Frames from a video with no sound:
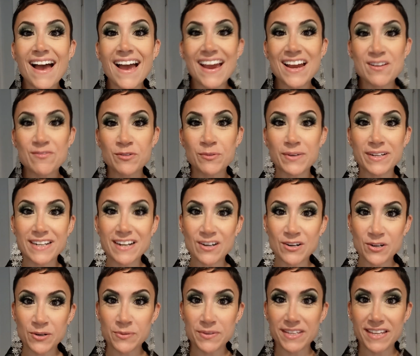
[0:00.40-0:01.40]
Hey everyone,
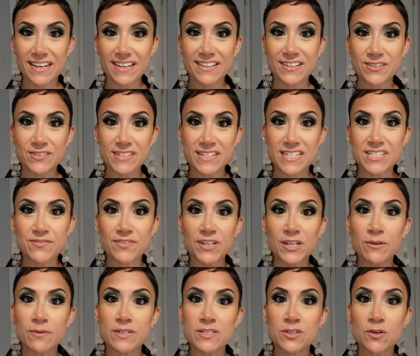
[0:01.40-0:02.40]
Erika with a K here. Today's
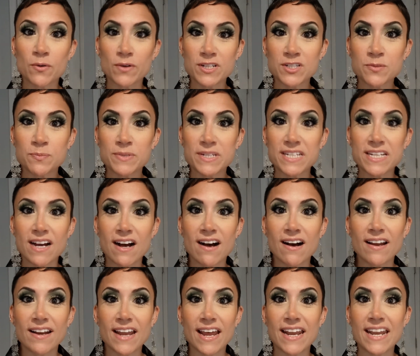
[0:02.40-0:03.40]
video is going to be
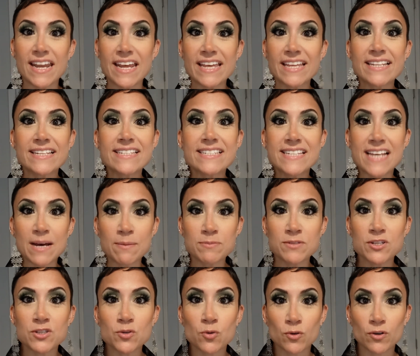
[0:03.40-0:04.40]
on an in-depth
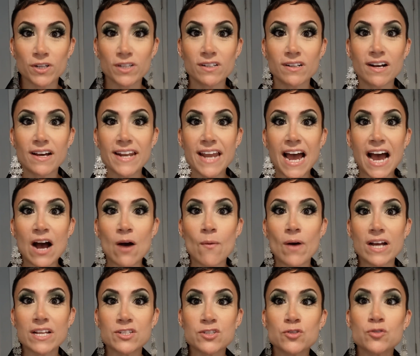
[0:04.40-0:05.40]
tutorial on how
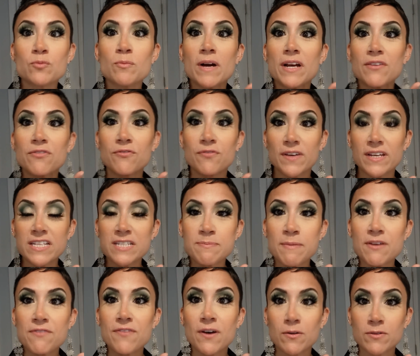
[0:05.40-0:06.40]
I do my face,
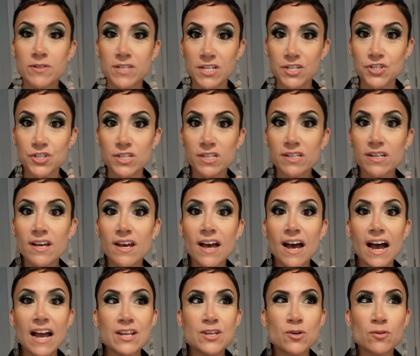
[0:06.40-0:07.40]
my foundation.
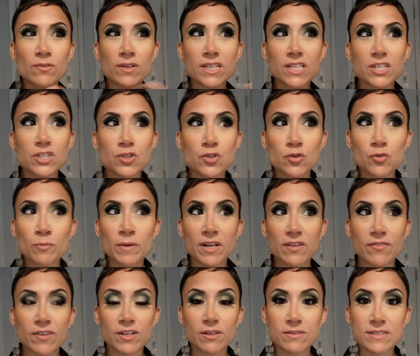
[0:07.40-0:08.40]
I don't really do many
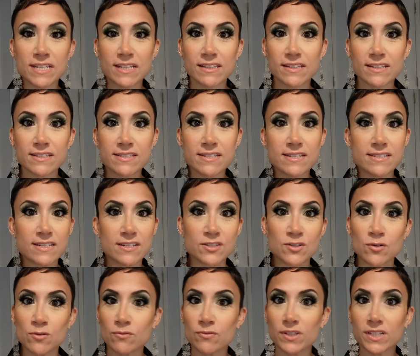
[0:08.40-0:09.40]
videos like this because I
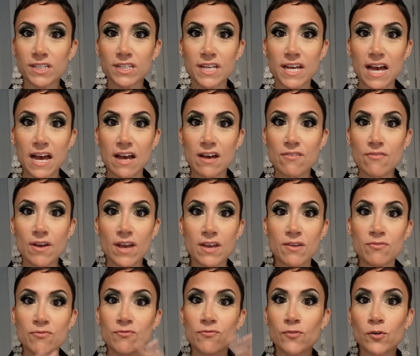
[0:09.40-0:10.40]
don't really have a
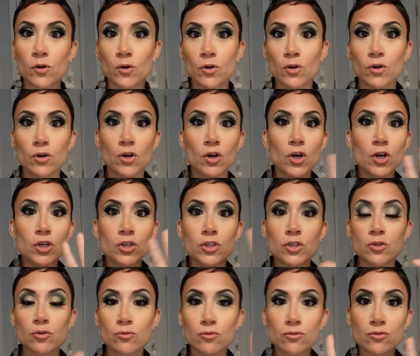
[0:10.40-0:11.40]
full,
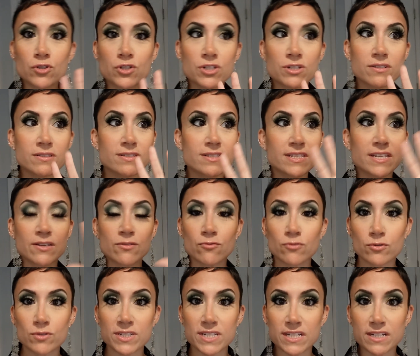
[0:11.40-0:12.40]
huge skin
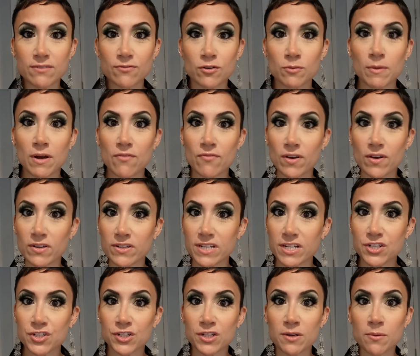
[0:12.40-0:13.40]
routine for my
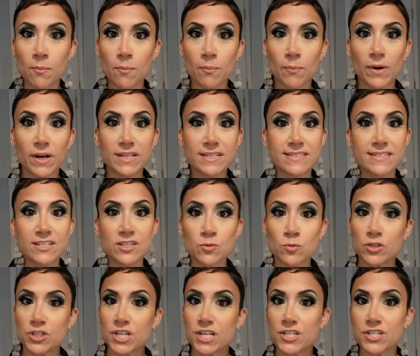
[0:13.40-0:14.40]
foundation, but since
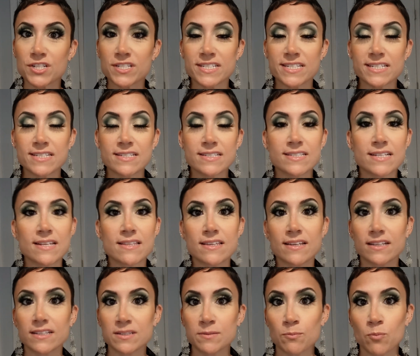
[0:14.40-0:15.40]
we're changing seasons, I
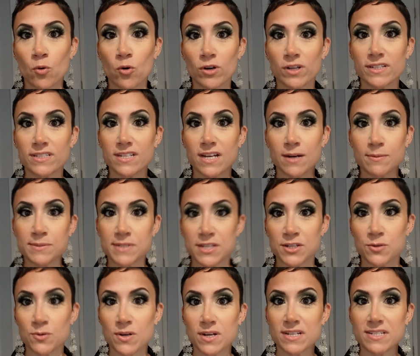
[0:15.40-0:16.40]
think it's important to
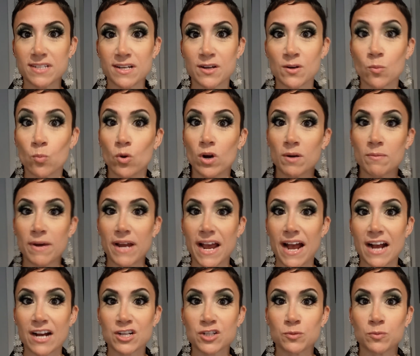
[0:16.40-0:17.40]
update you guys on what my
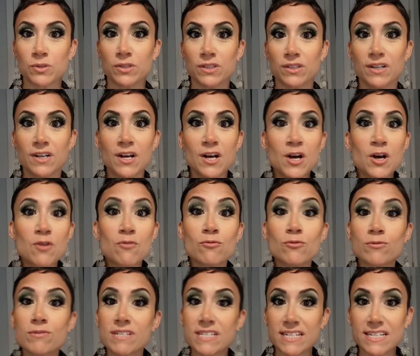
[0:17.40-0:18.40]
actual
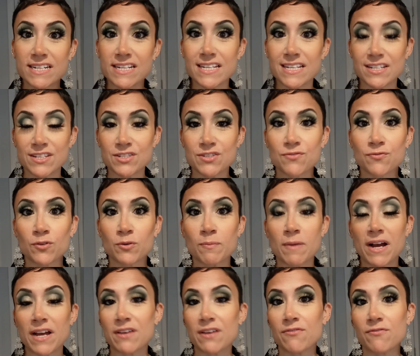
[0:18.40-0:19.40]
routine is for
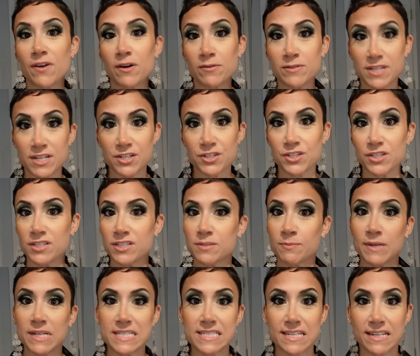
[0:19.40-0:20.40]
my foundation to
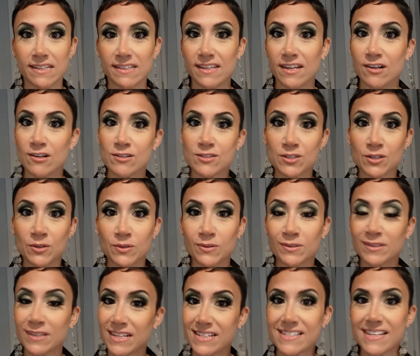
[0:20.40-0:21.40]
my skincare. So
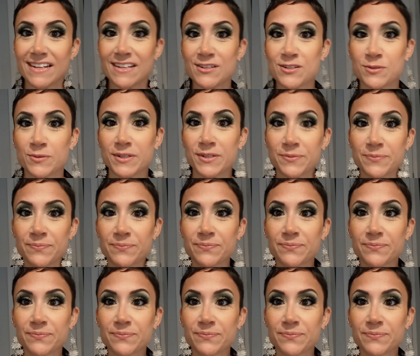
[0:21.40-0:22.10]
let's get into it.